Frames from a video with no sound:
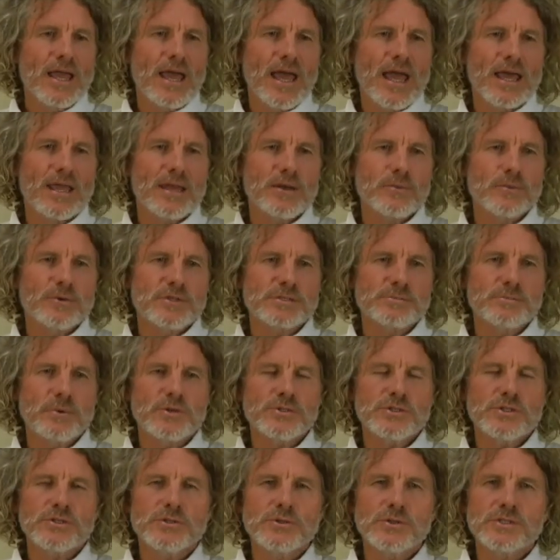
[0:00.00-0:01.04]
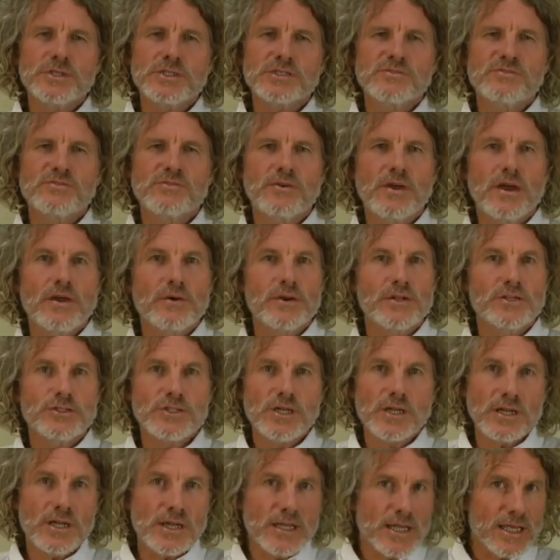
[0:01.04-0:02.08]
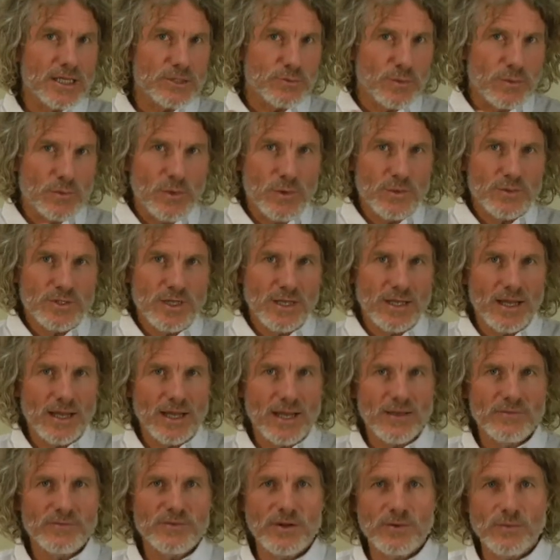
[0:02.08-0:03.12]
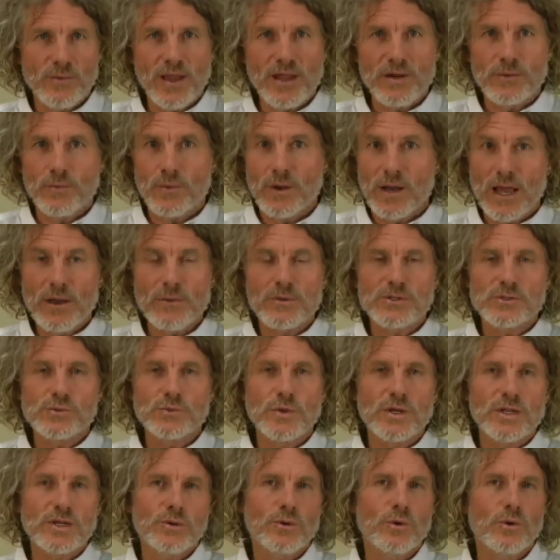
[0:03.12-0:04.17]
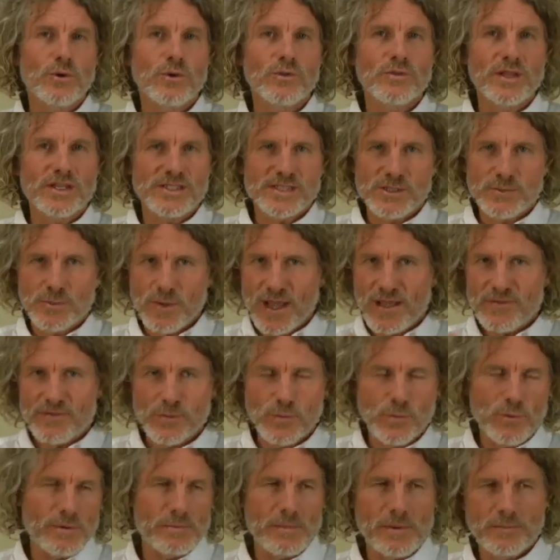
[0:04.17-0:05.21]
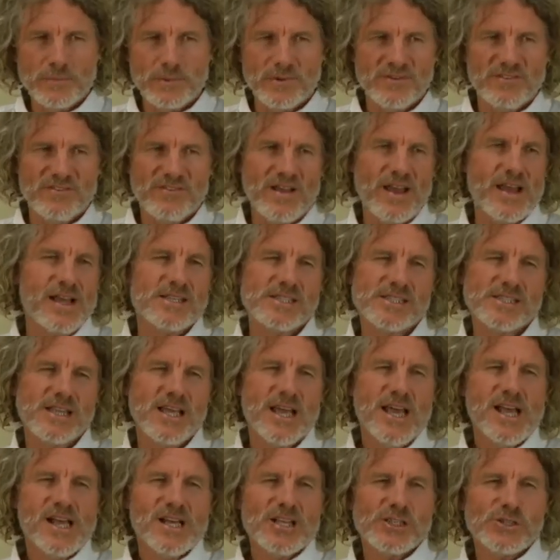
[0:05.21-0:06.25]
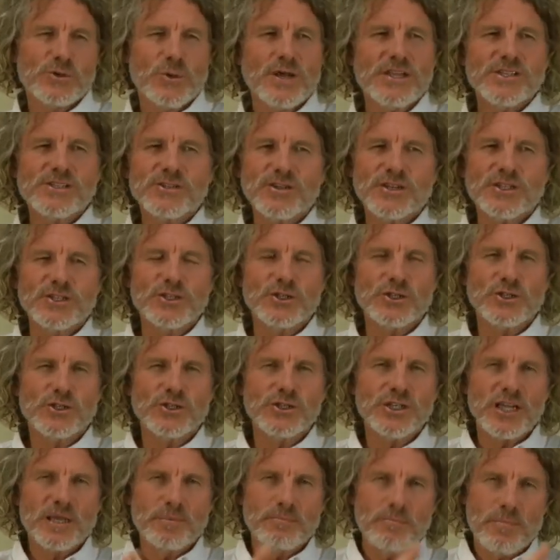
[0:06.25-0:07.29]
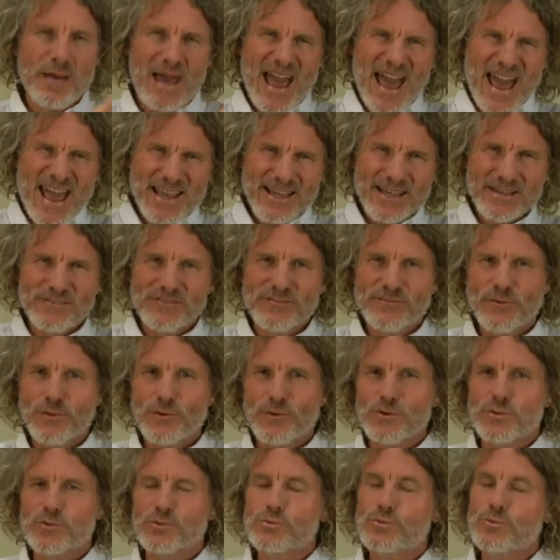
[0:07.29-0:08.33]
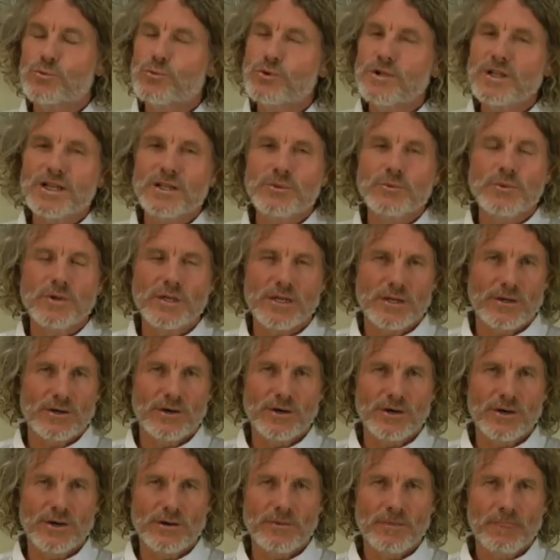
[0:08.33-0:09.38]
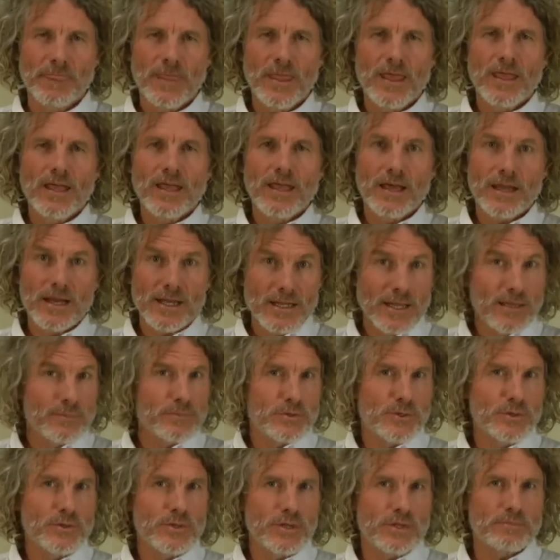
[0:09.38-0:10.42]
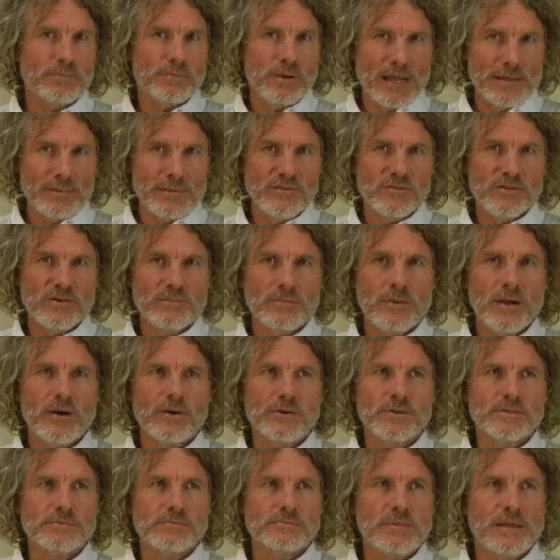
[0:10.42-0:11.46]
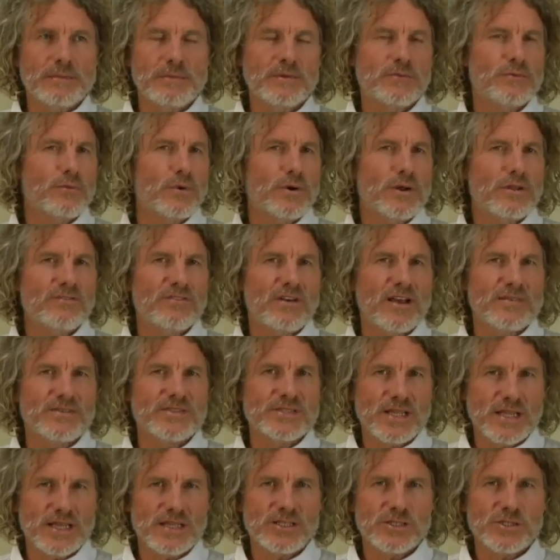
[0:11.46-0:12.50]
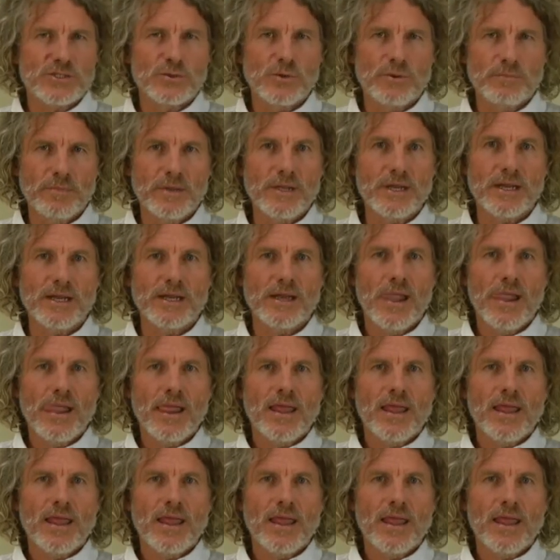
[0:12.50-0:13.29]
And we're supposed to do it just very gently as we rotated left and right. Well, I was really cold, and I said, well, I have to warm up real fast. So I started jerking back and forth really, really hard. And I kept doing it probably for about maybe 45 seconds to a minute.